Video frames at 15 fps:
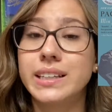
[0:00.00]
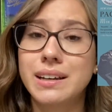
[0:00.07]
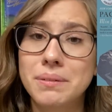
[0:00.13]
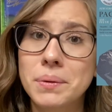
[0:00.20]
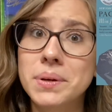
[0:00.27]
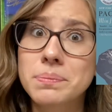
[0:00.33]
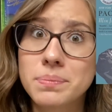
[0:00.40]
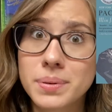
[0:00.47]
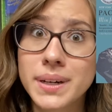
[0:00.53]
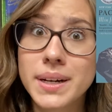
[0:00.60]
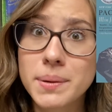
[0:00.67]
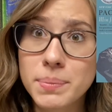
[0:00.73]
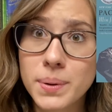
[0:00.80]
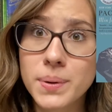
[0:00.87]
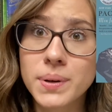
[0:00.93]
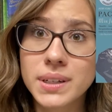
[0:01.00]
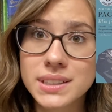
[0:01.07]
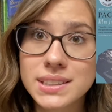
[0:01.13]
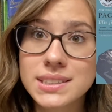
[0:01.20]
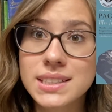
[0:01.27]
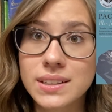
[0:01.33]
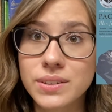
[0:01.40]
they were pretty poor
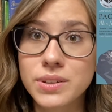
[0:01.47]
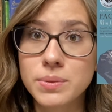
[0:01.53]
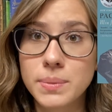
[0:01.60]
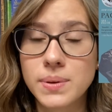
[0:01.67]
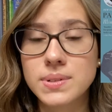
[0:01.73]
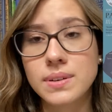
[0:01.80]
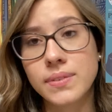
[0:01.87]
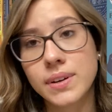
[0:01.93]
still through most of